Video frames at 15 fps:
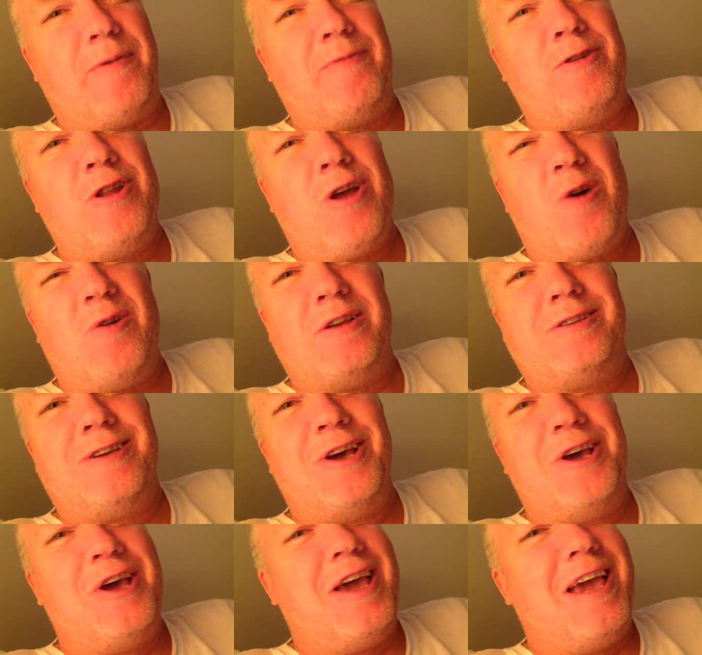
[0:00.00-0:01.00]
If you notice,
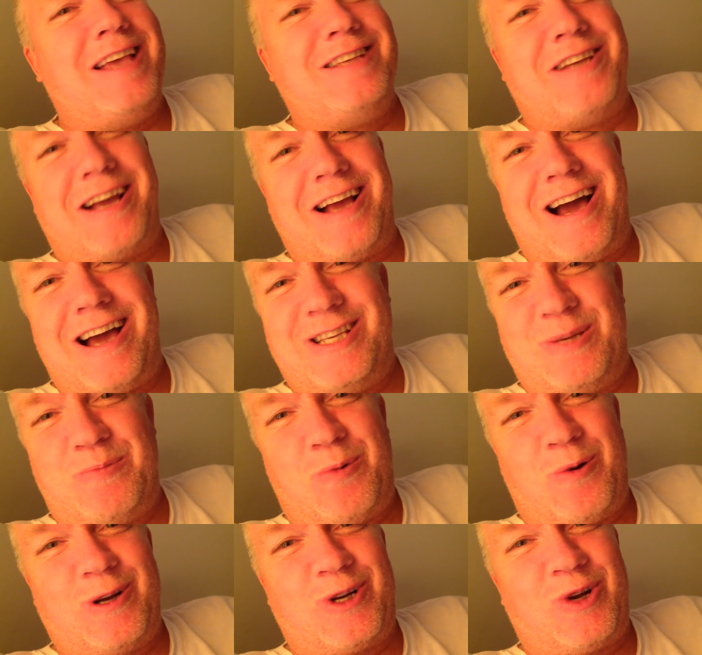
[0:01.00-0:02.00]
he's like, I
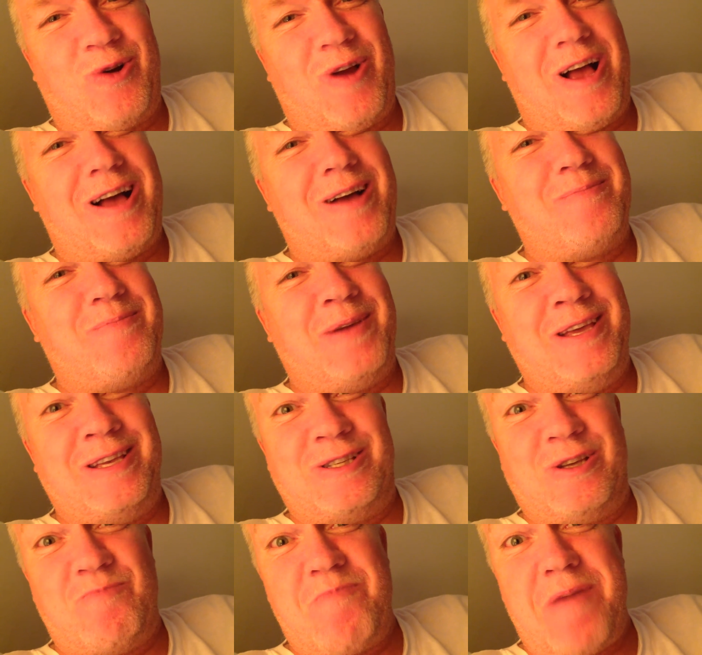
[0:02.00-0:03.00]
support Trump,
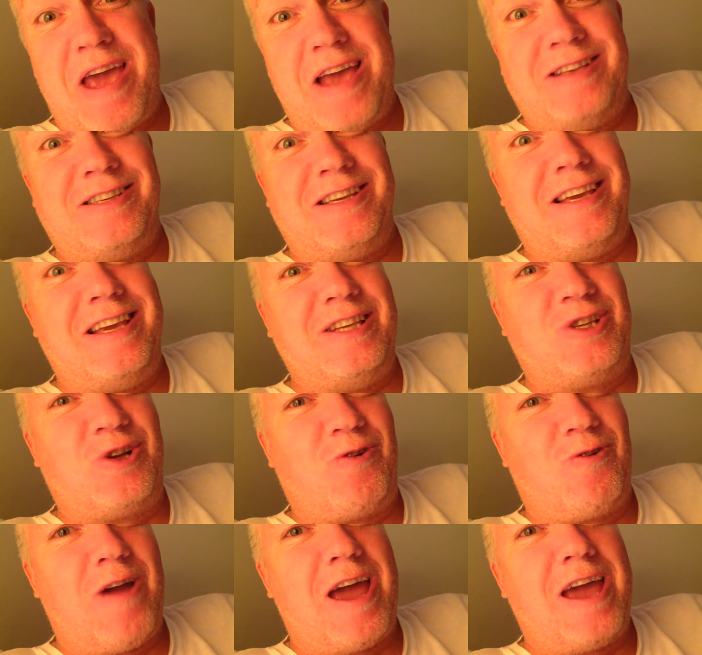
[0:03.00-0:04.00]
he's amazing, he's
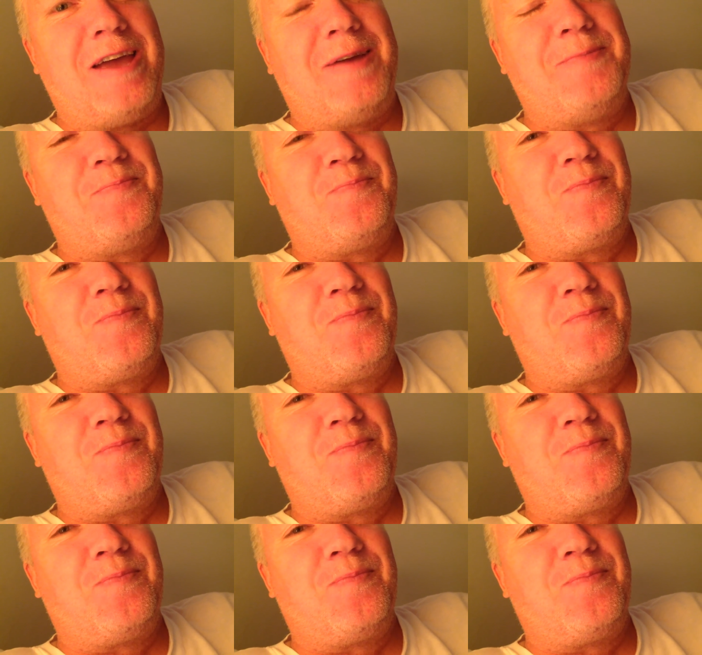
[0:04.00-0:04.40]
great.